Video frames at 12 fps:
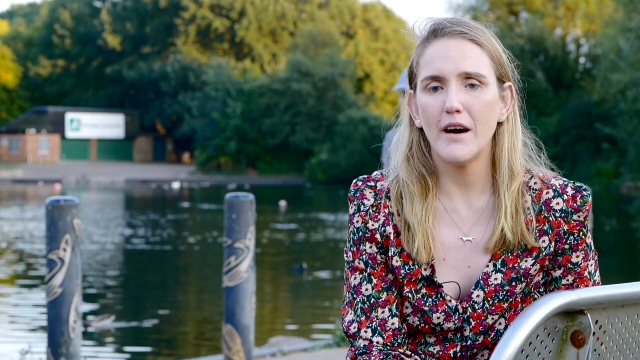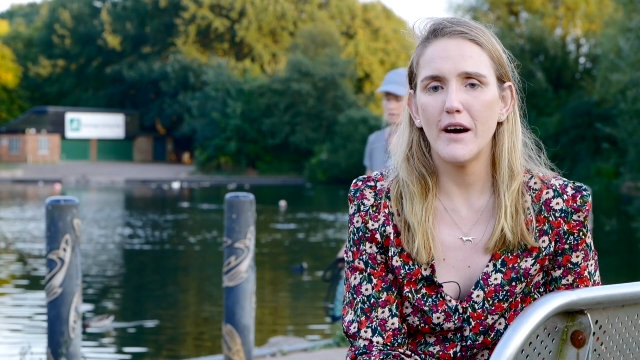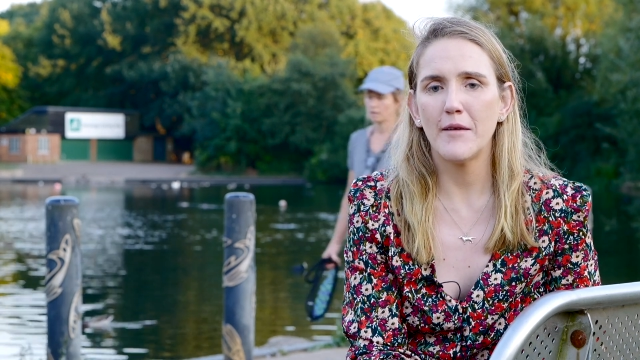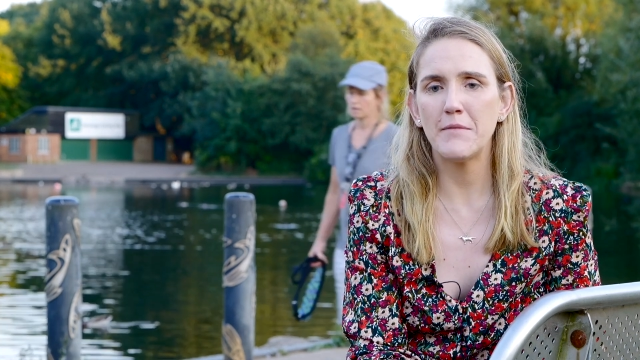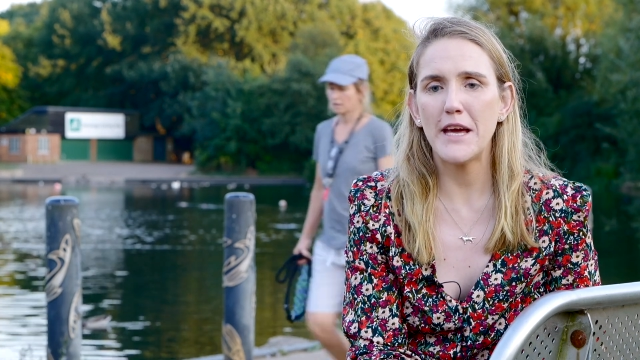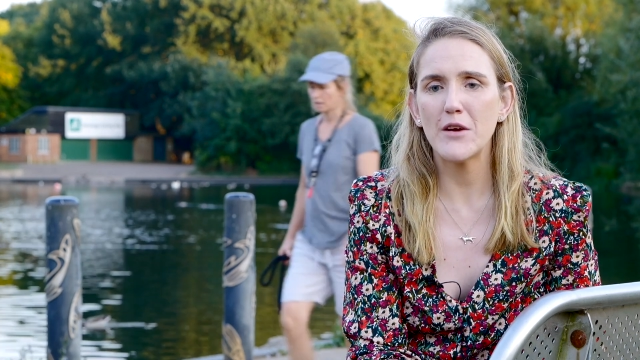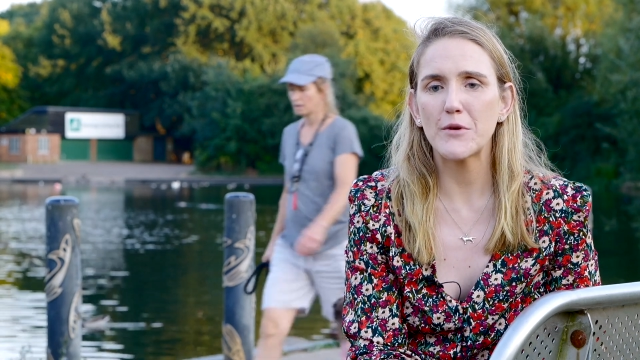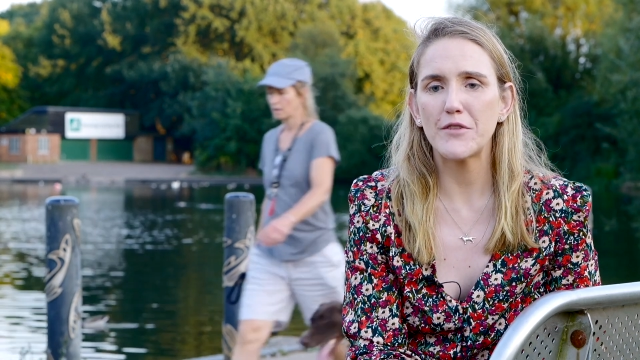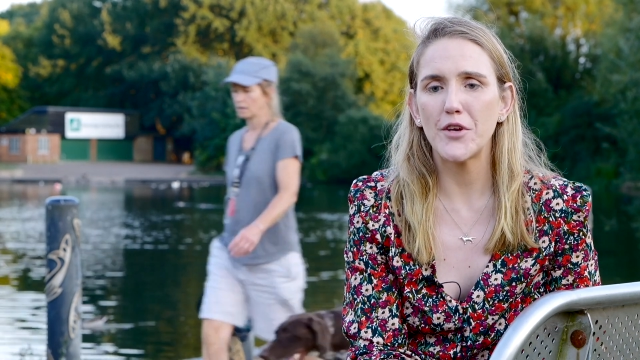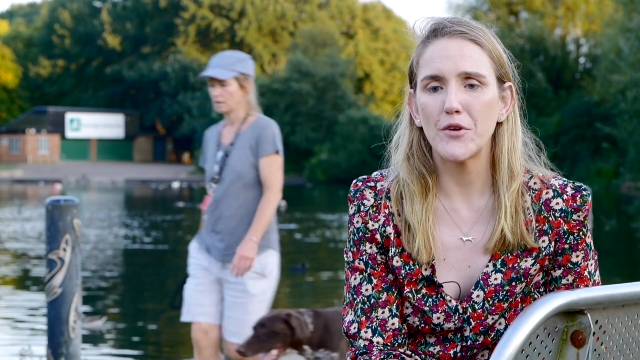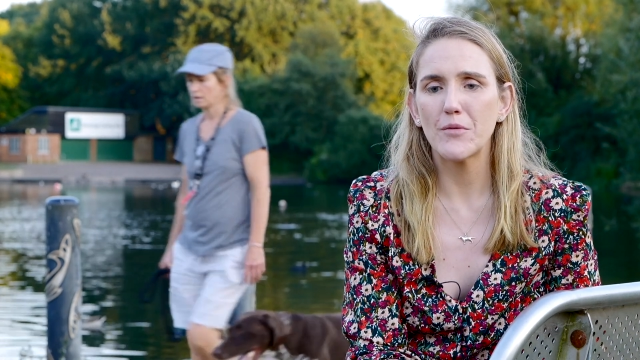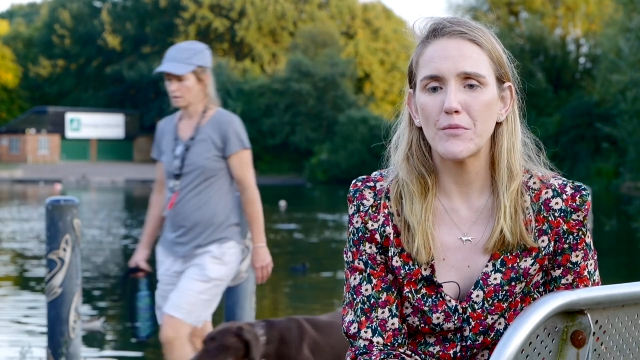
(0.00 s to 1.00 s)
I'm there with
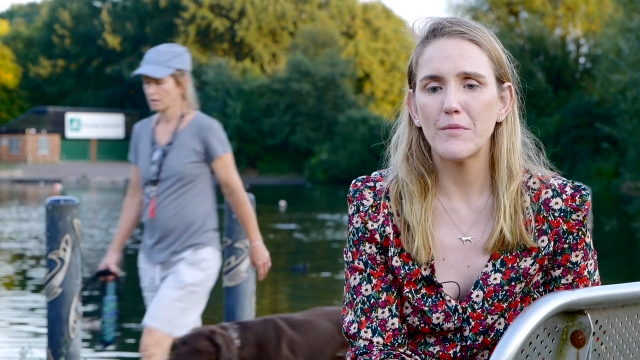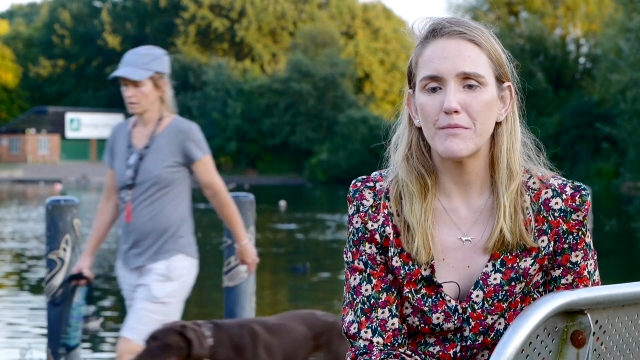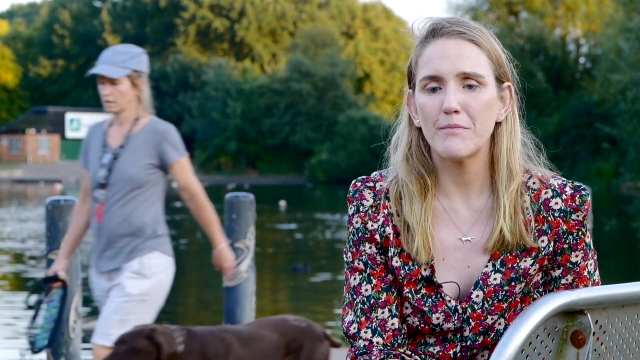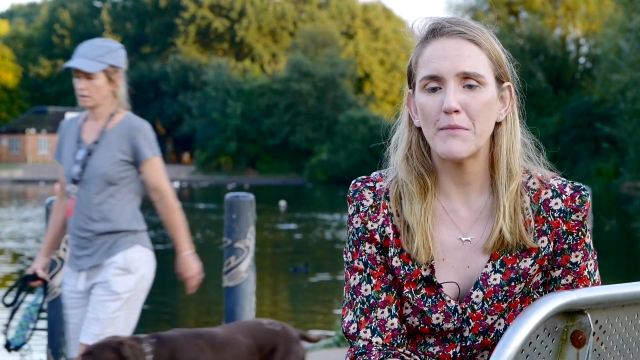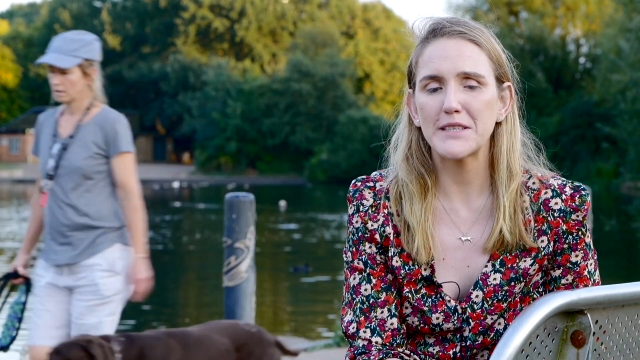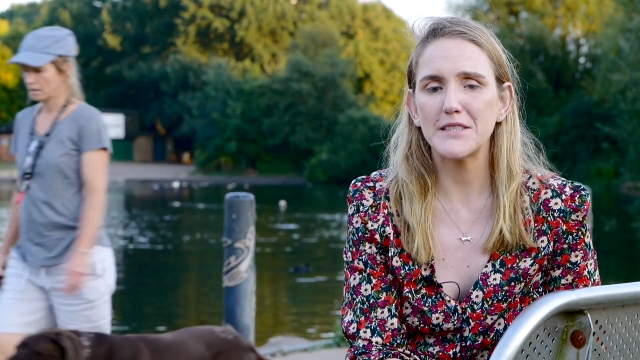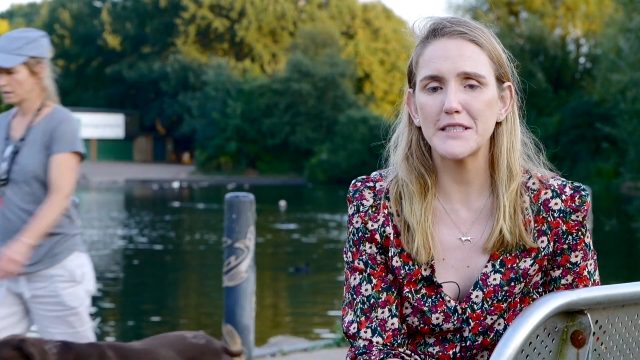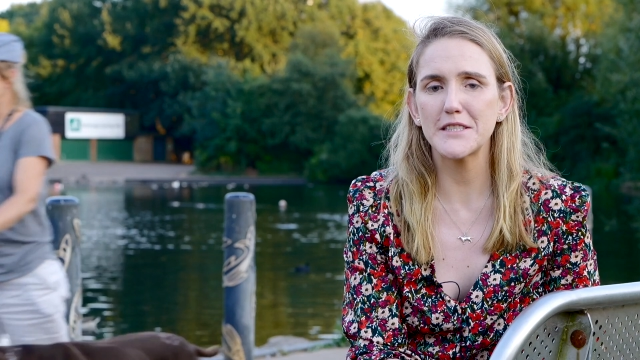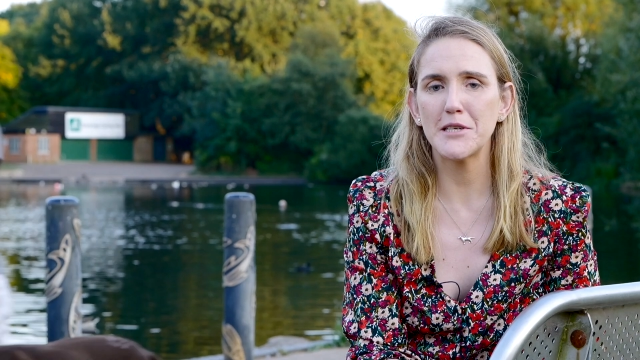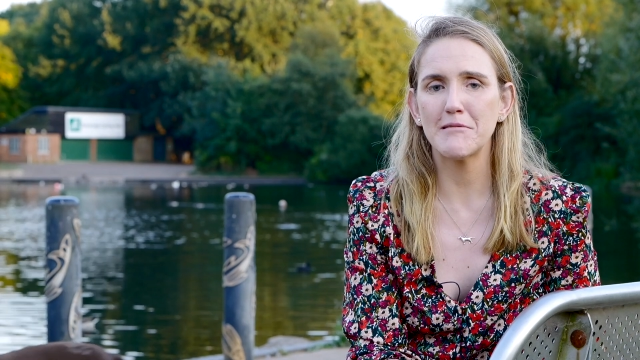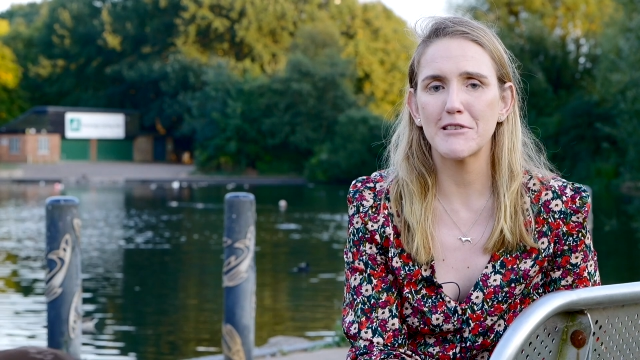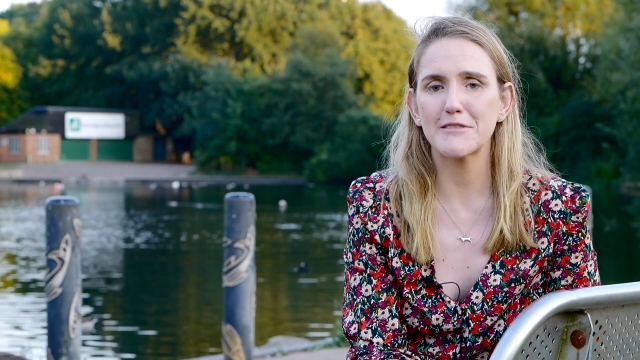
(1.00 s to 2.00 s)
you. My
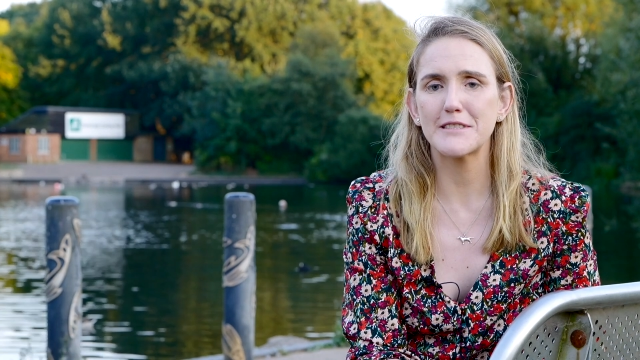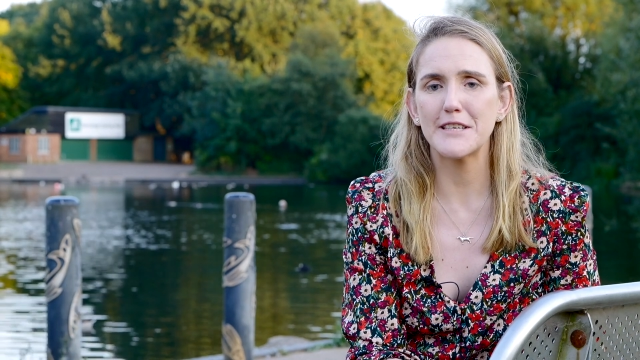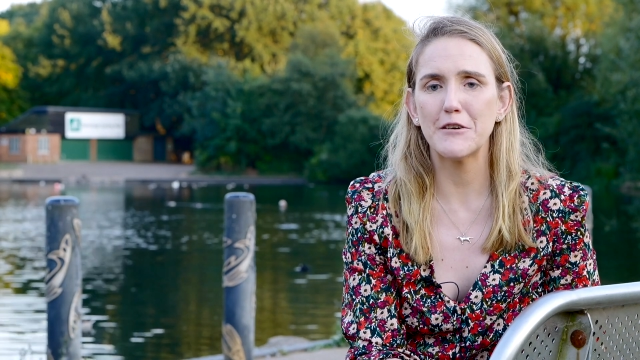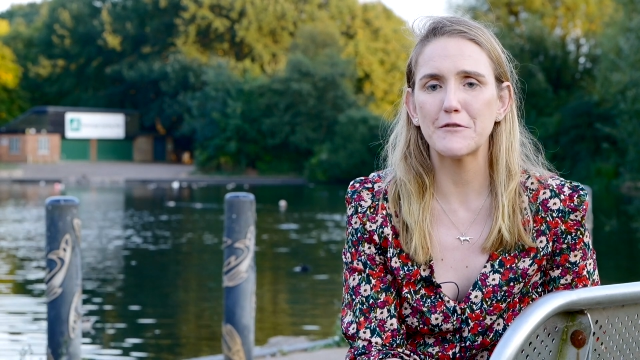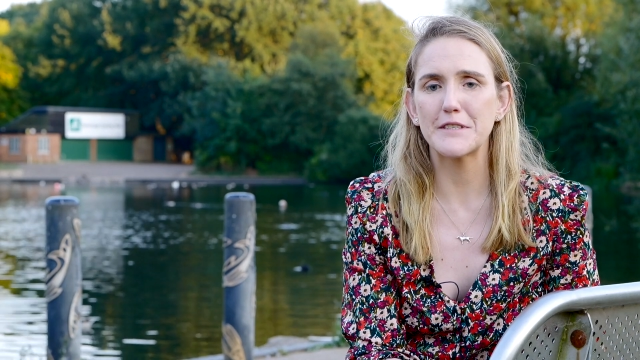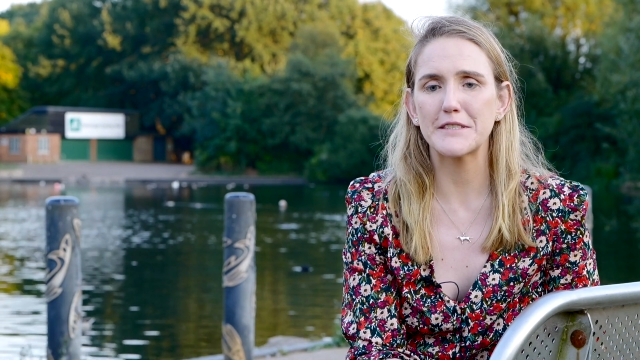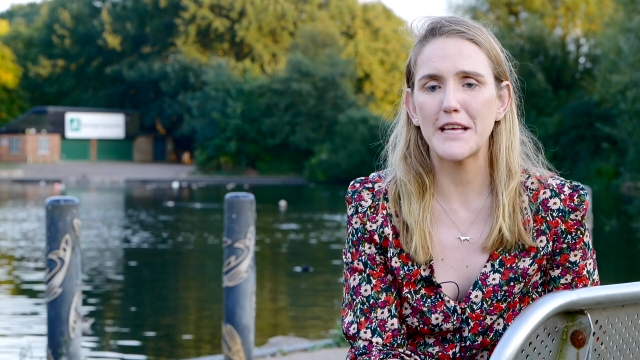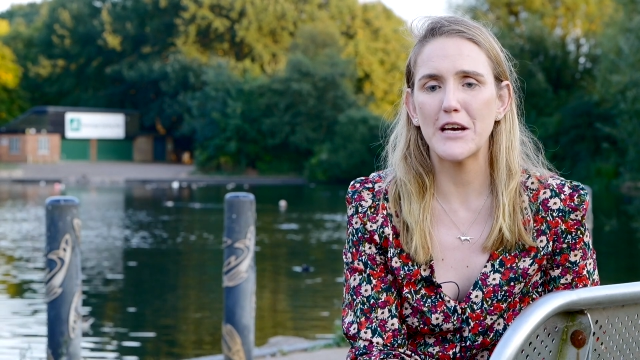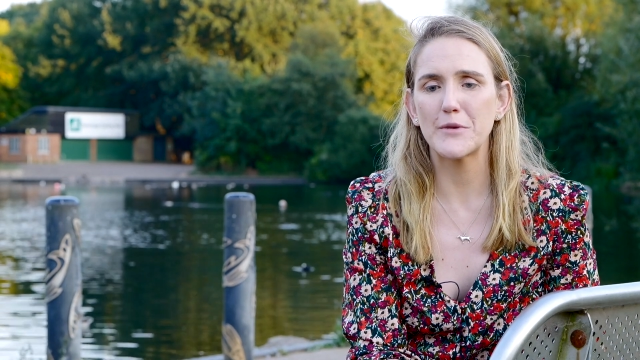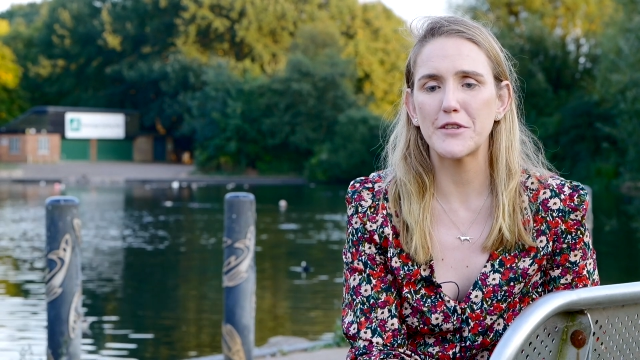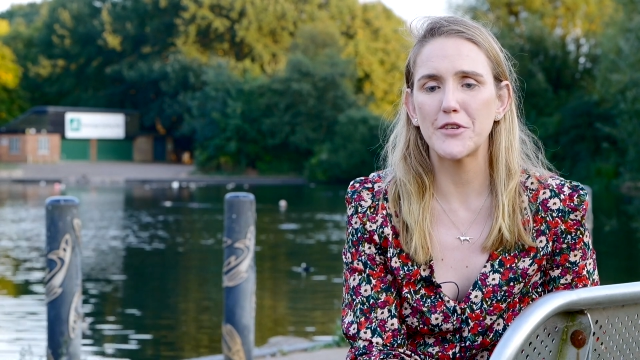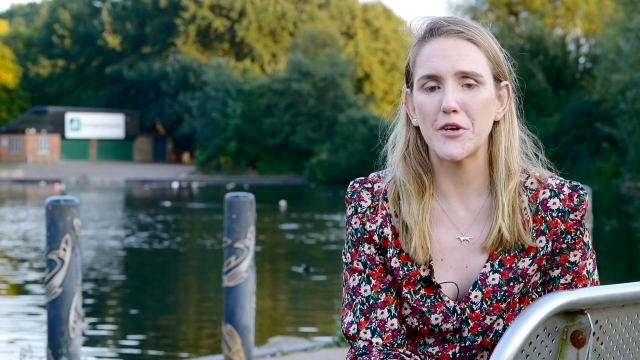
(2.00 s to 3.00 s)
16-year-old self is there
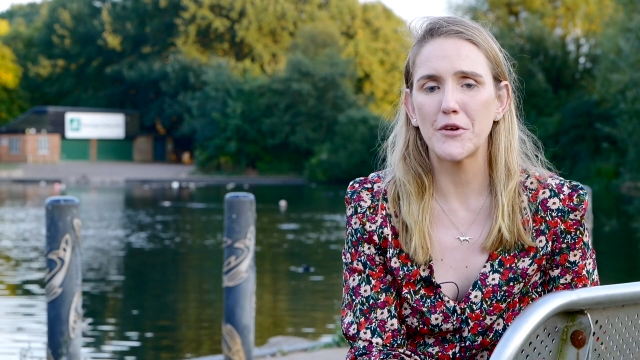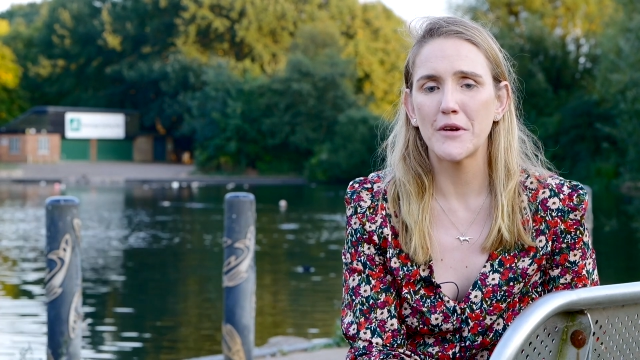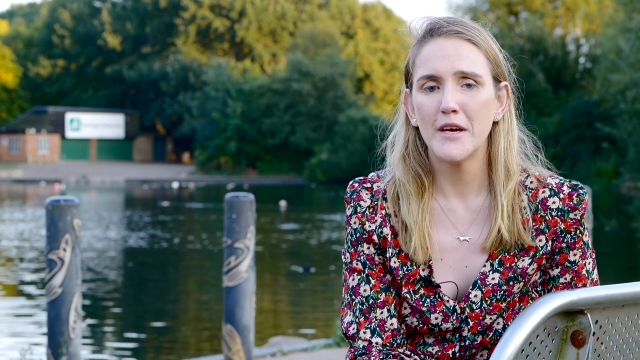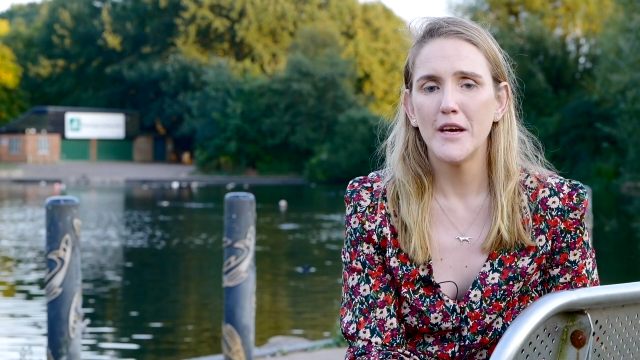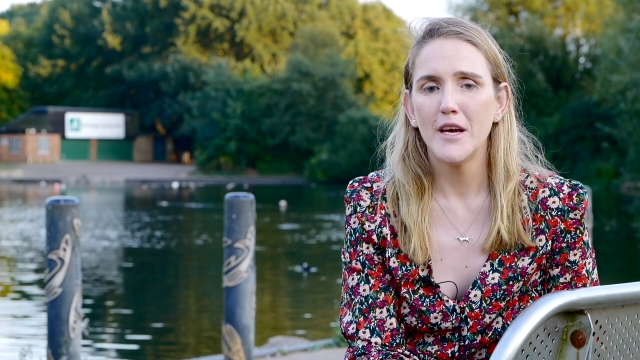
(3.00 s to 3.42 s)
with you.